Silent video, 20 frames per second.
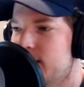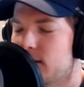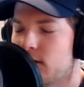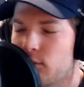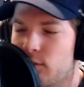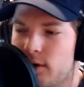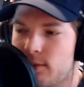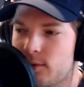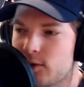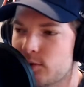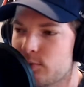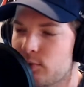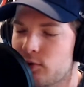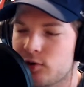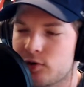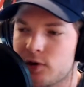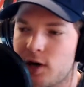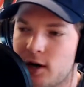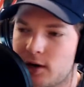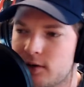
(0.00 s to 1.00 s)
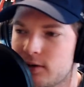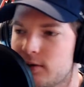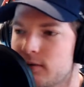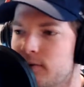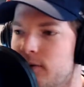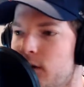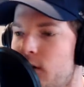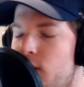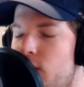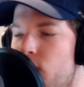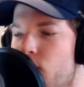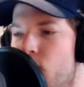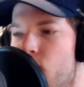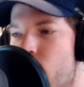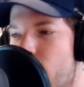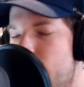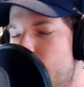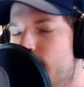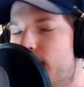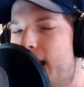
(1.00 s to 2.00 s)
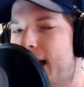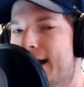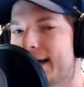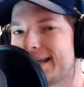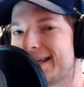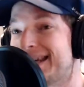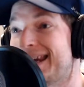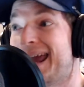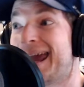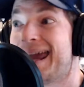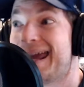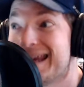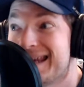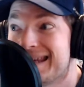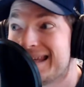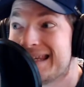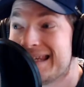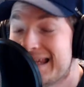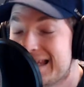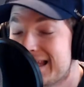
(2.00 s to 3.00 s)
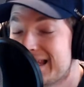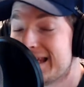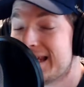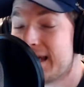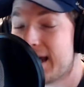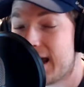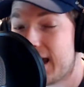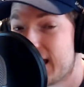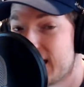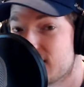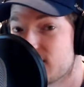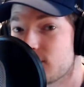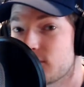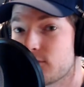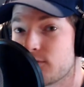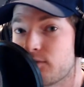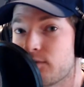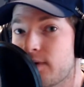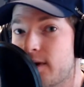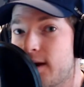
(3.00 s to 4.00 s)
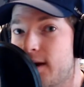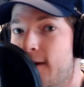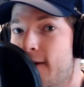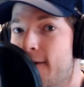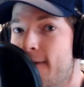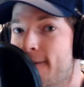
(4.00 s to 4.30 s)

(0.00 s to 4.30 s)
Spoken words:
the most productive running backs in ACC history.